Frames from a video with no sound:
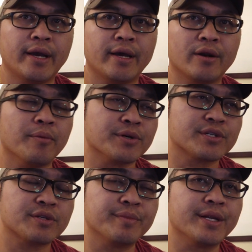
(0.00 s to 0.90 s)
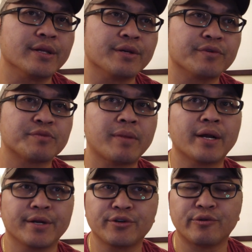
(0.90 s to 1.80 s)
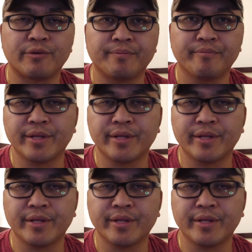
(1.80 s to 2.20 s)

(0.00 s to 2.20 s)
and almost immediately responded to him.